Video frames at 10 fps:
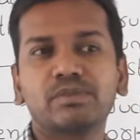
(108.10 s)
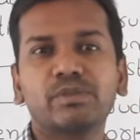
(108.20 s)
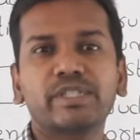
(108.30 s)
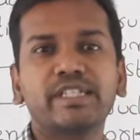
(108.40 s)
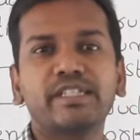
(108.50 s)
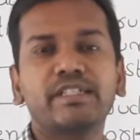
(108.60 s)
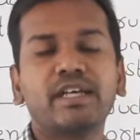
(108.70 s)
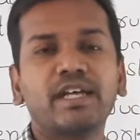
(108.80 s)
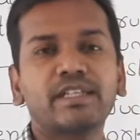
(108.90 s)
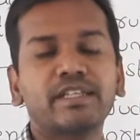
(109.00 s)

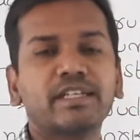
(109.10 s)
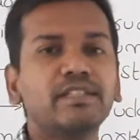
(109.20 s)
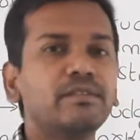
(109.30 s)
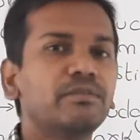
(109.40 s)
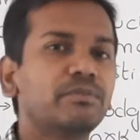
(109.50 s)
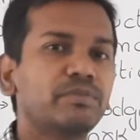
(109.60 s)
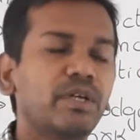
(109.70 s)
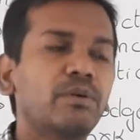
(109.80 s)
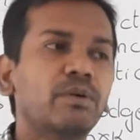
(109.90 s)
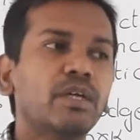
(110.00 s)
Okay, and they can
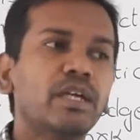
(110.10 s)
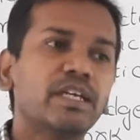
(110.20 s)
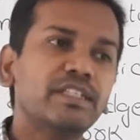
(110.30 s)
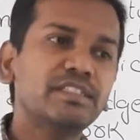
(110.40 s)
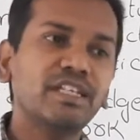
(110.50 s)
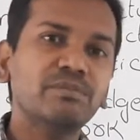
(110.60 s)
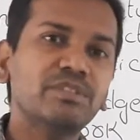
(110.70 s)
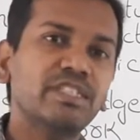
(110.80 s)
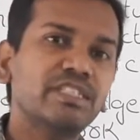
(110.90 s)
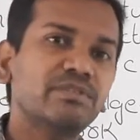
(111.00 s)
now in some
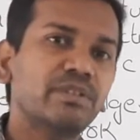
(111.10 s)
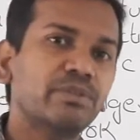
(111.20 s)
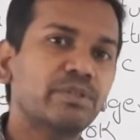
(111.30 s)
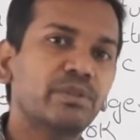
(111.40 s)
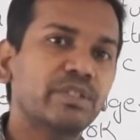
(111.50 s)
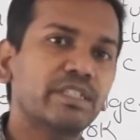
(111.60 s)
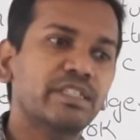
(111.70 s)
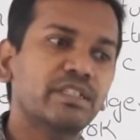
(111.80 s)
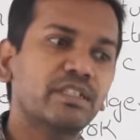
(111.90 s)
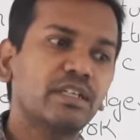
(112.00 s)
states when we are talking,